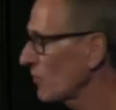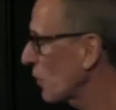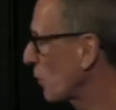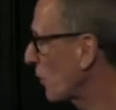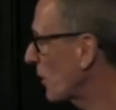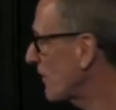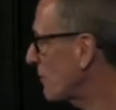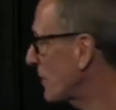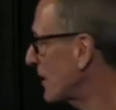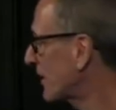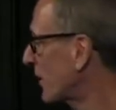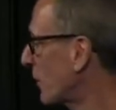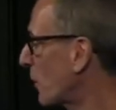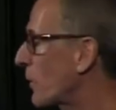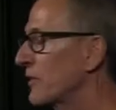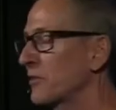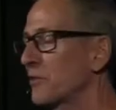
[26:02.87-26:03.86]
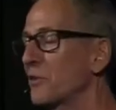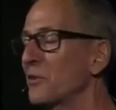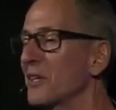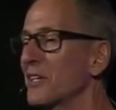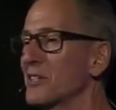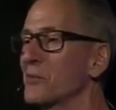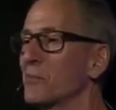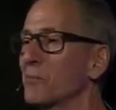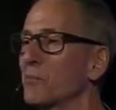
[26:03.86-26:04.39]
we've been going through
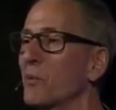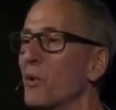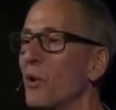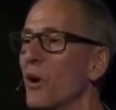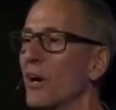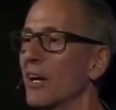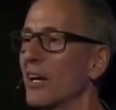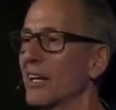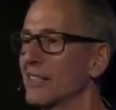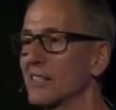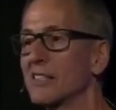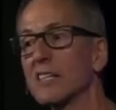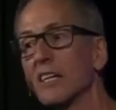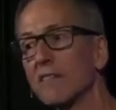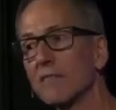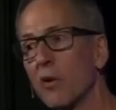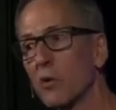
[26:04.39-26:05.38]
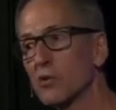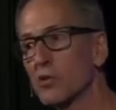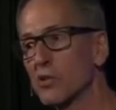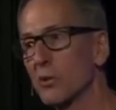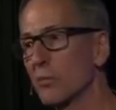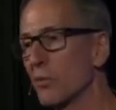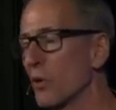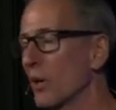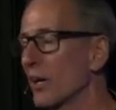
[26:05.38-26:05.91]
this book. This is a
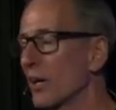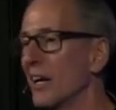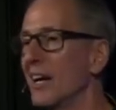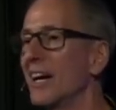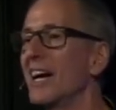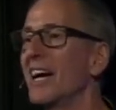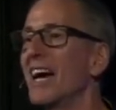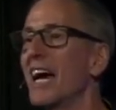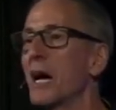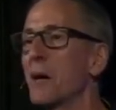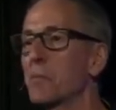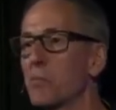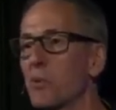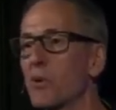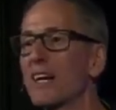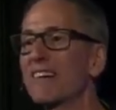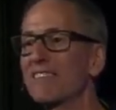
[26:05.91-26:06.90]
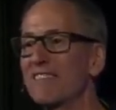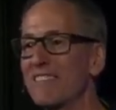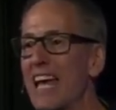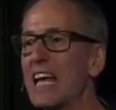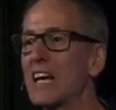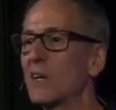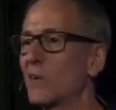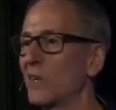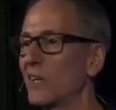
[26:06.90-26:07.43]
devotional book,
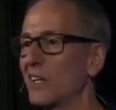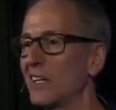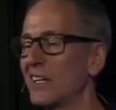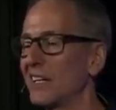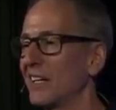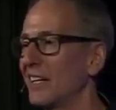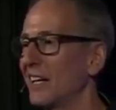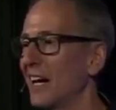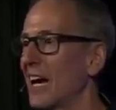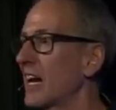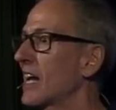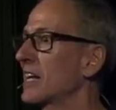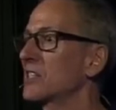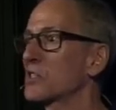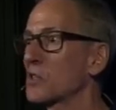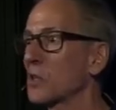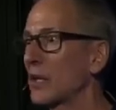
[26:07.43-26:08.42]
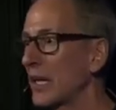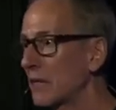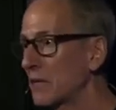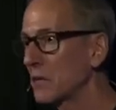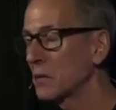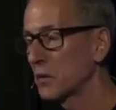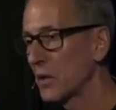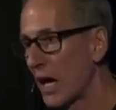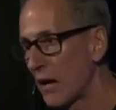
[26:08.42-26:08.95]
Prevail. And I just
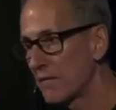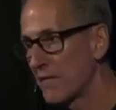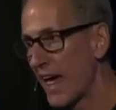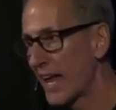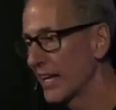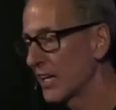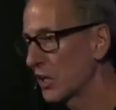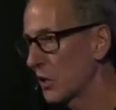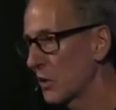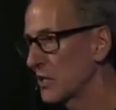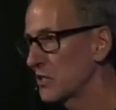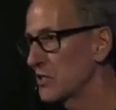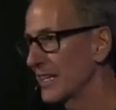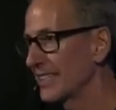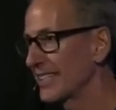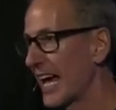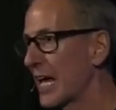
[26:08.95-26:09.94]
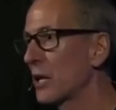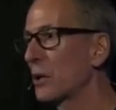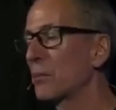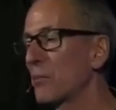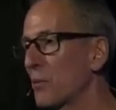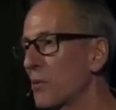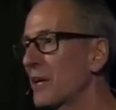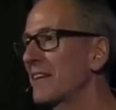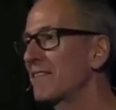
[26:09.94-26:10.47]
even love that encouraging title,
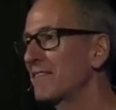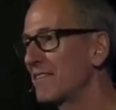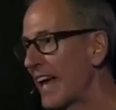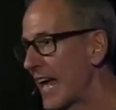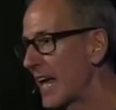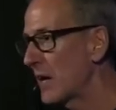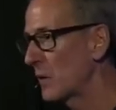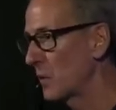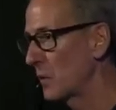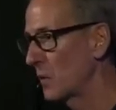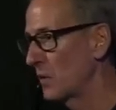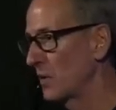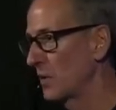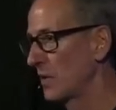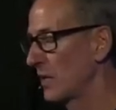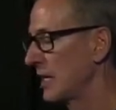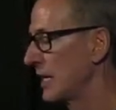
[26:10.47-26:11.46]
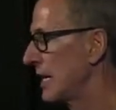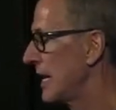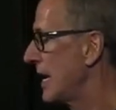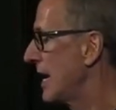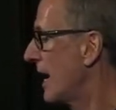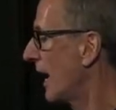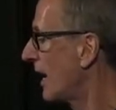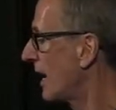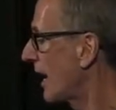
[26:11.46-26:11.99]
Prevail.
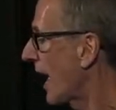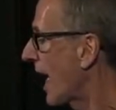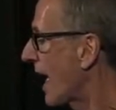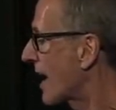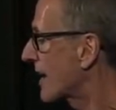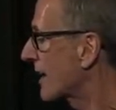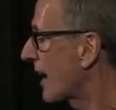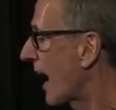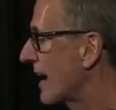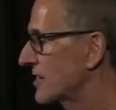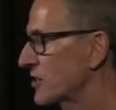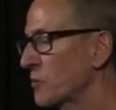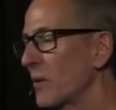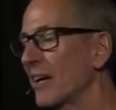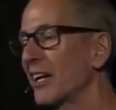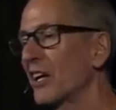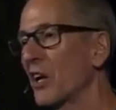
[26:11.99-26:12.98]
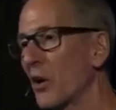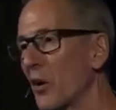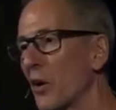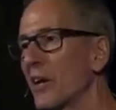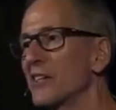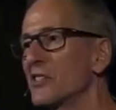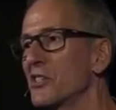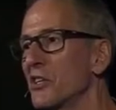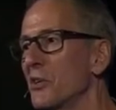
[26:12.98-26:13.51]
And I just want to
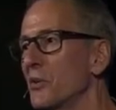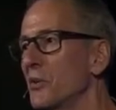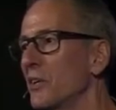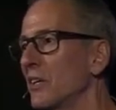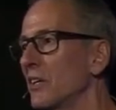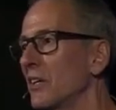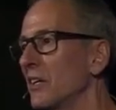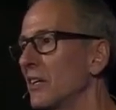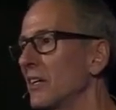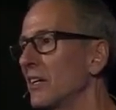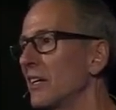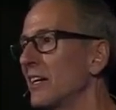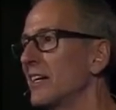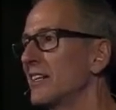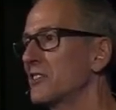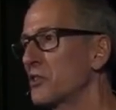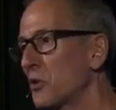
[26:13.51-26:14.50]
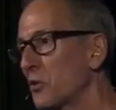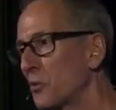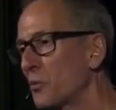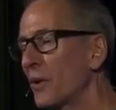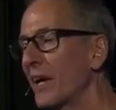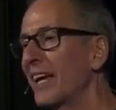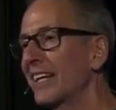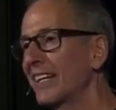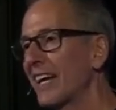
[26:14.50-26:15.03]
encourage you to
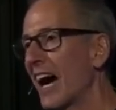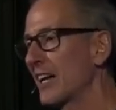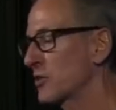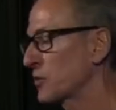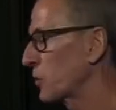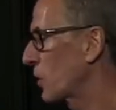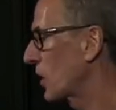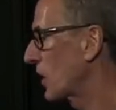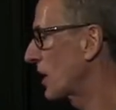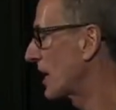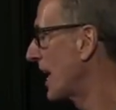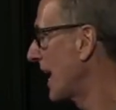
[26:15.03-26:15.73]
read God's word.